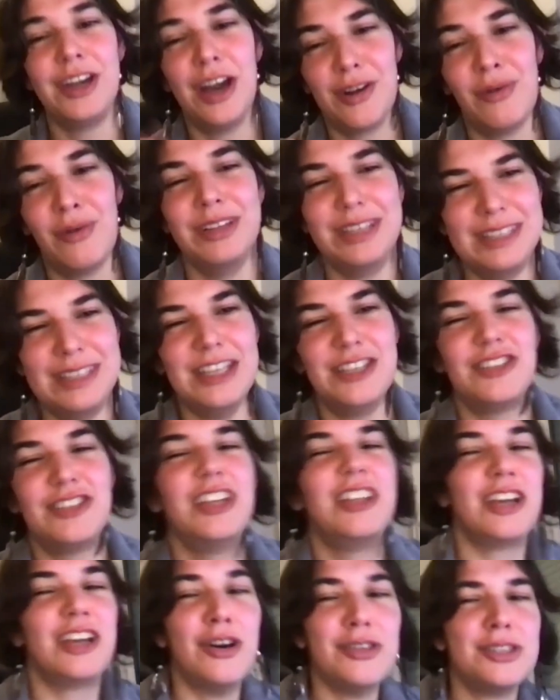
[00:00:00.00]
only
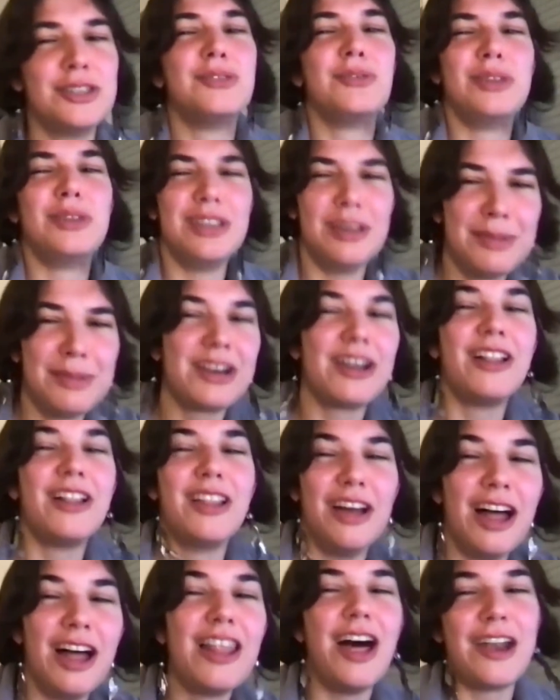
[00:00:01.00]
teaching, they're also doing a